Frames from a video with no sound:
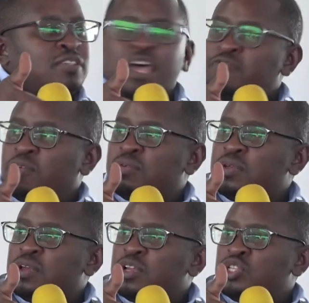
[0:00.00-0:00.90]
level?
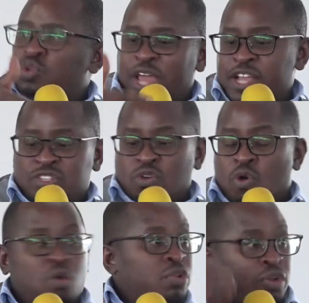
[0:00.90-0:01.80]
Today it's
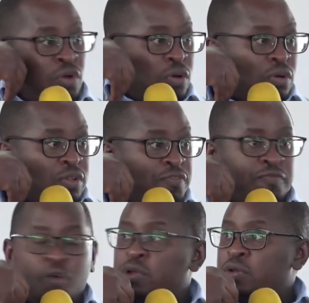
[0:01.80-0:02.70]
all, you know, on the
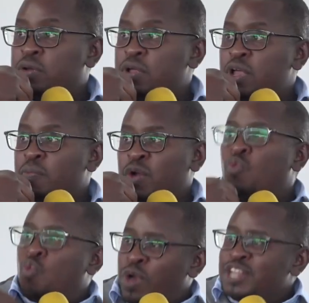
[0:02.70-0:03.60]
phone, but
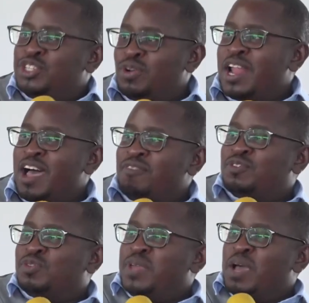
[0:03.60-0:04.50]
wouldn't you love
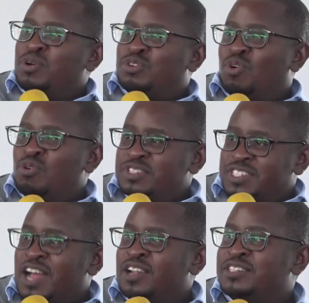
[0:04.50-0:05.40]
to be able to
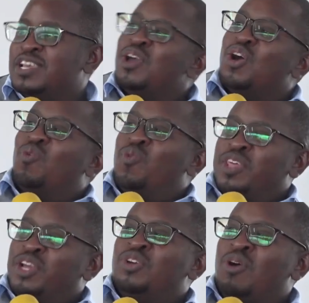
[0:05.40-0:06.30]
consult with
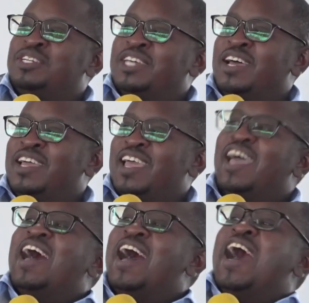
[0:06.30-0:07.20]
a doctor
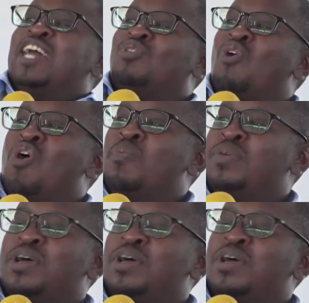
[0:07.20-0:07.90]
at home,